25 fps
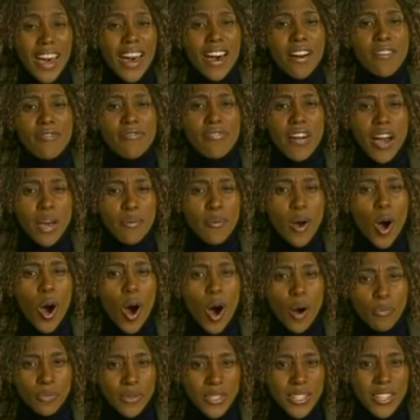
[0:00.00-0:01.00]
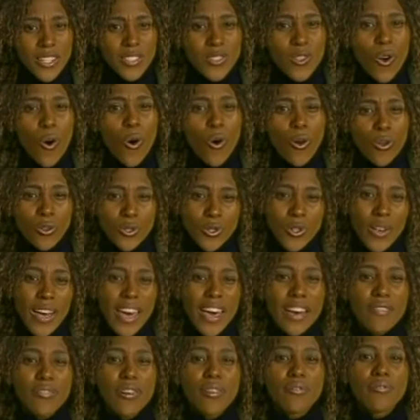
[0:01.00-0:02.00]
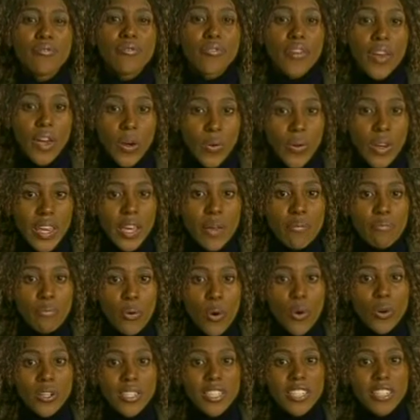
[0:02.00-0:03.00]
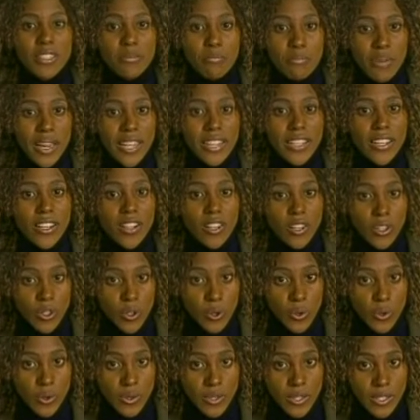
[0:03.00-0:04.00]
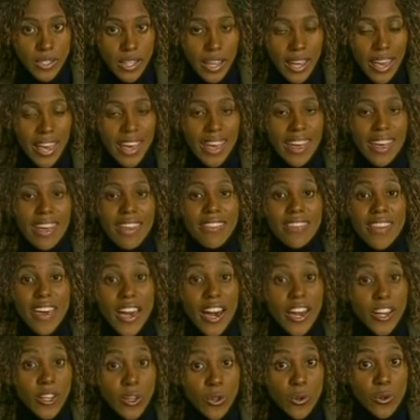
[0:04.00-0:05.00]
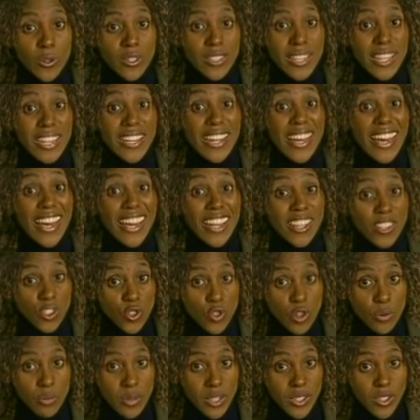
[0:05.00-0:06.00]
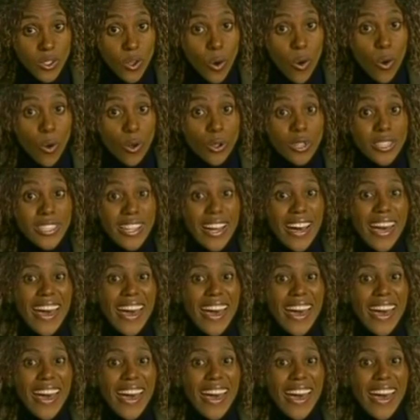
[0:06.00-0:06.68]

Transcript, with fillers: Fiber optics also have a very important medical use. They are used in instruments called